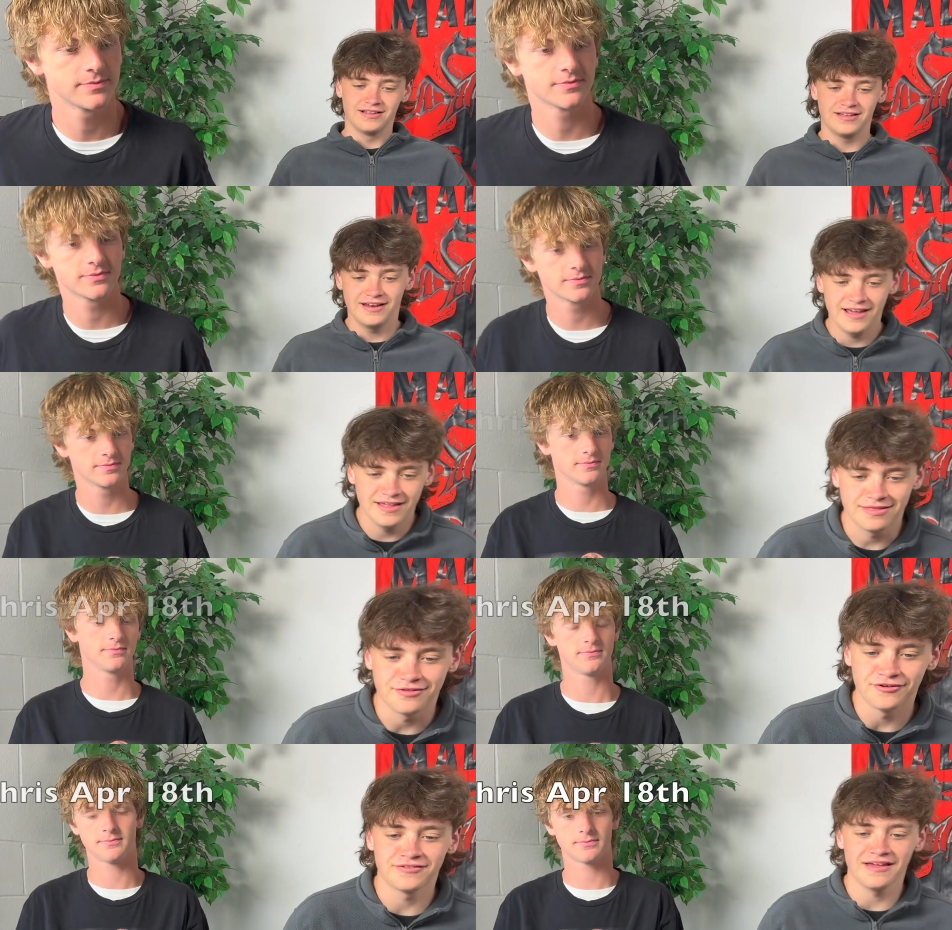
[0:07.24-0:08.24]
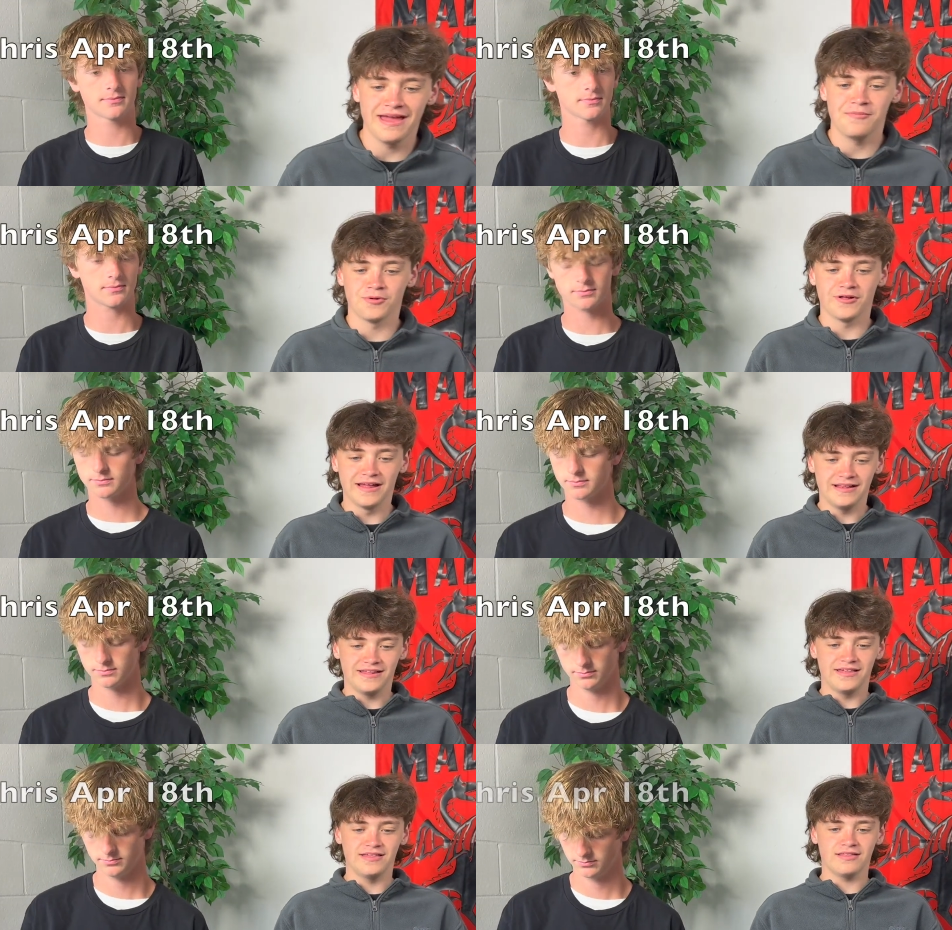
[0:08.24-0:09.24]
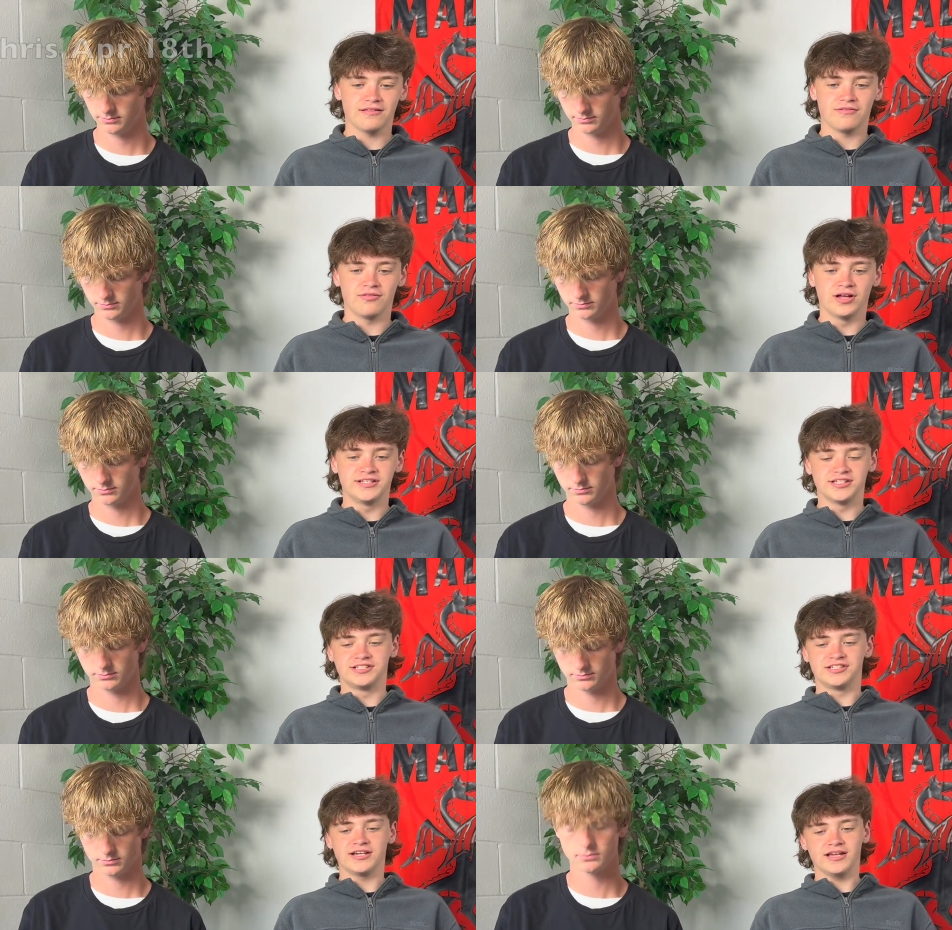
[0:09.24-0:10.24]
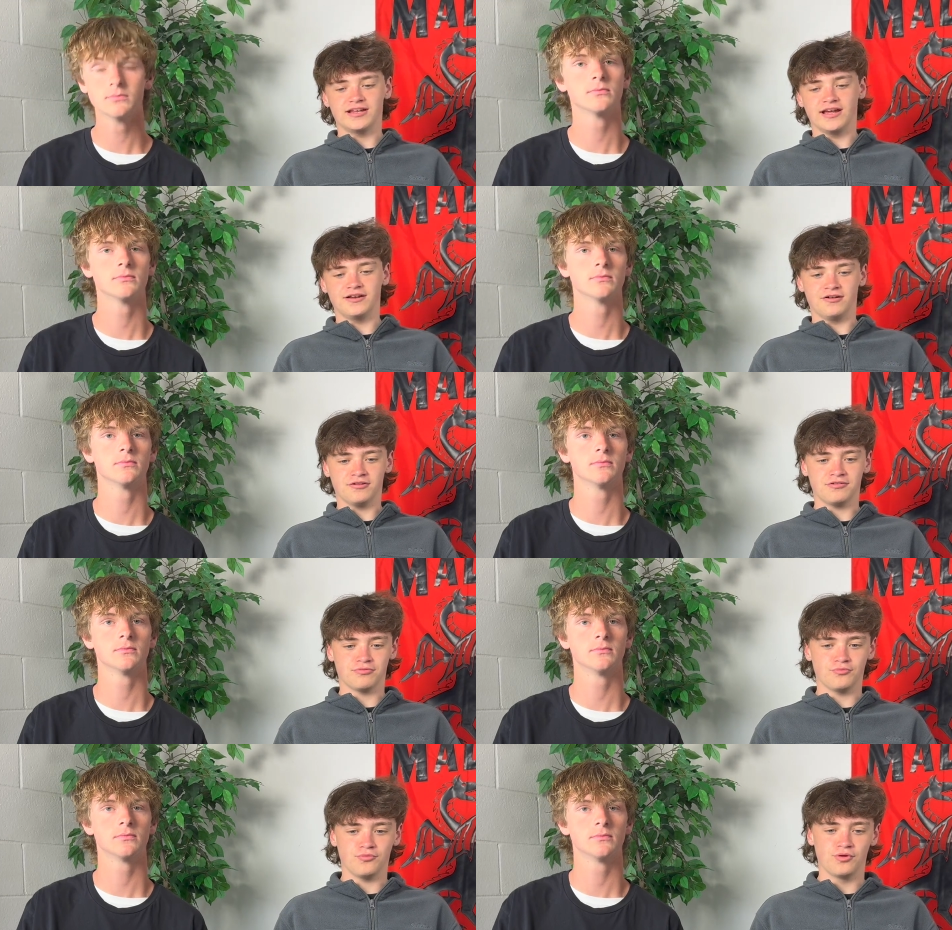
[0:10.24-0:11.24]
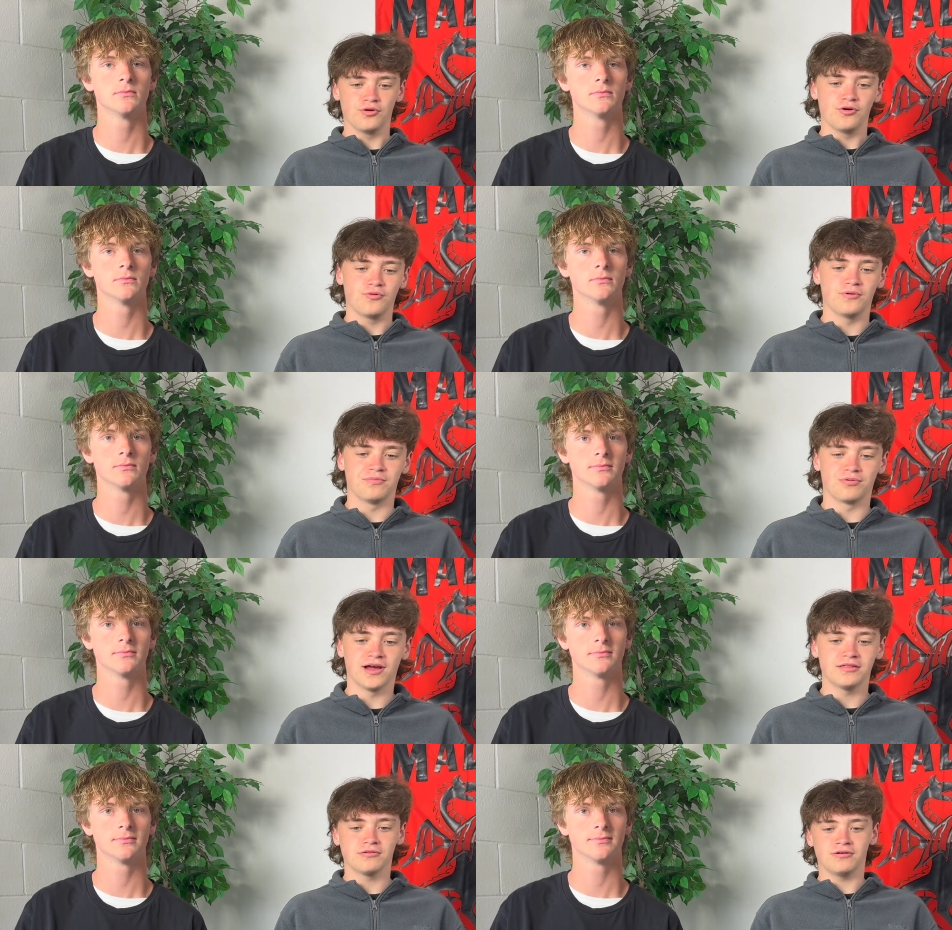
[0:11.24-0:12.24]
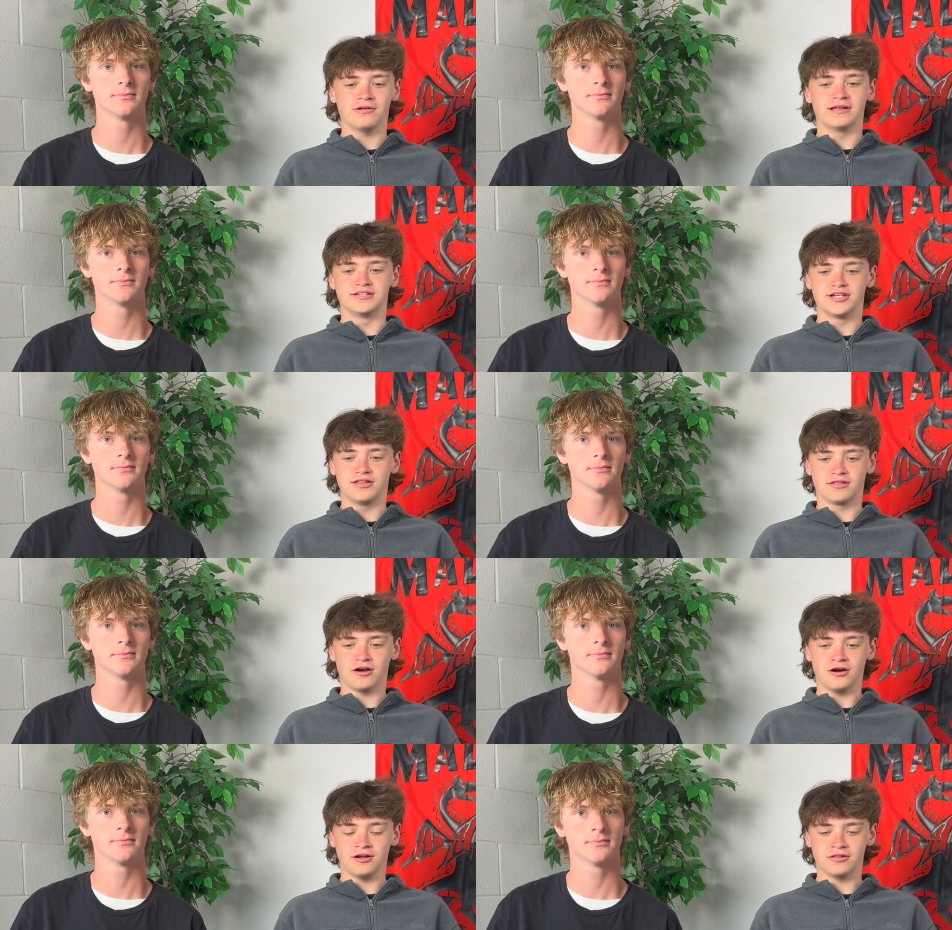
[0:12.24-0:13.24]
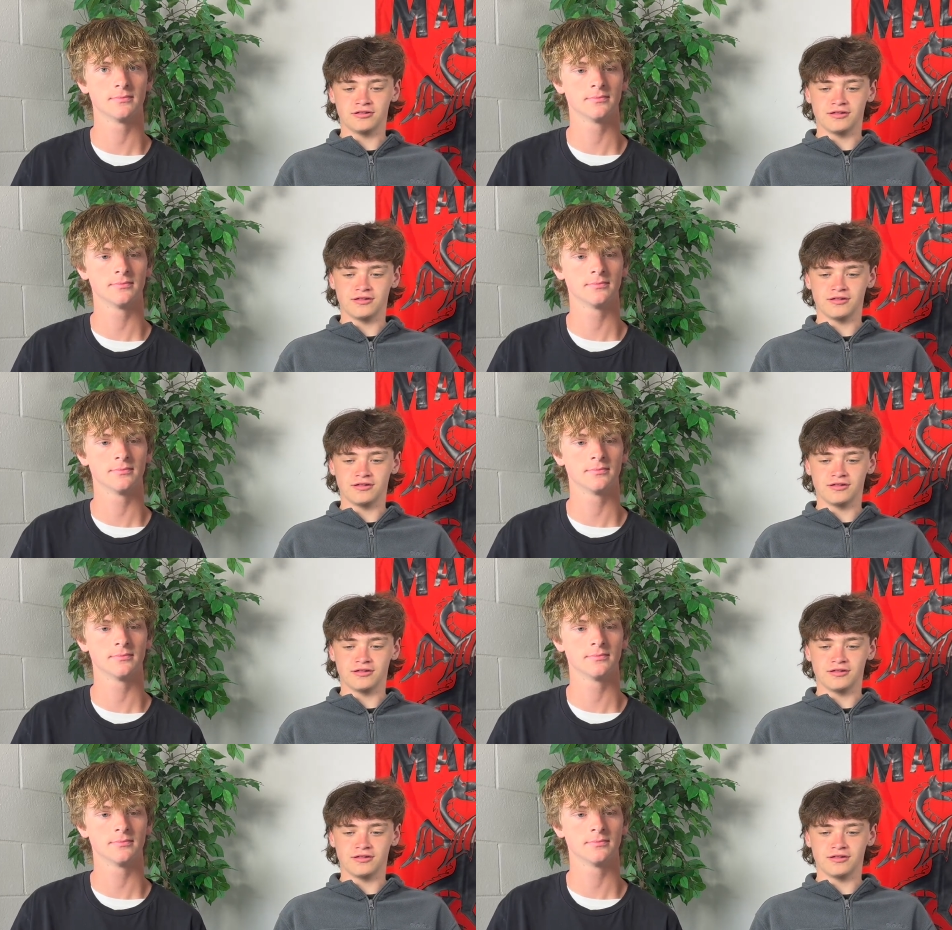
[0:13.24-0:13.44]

Speaker 1: Today is Thursday, April 18th. Lunch is chicken tenders with pretzel and cheese sauce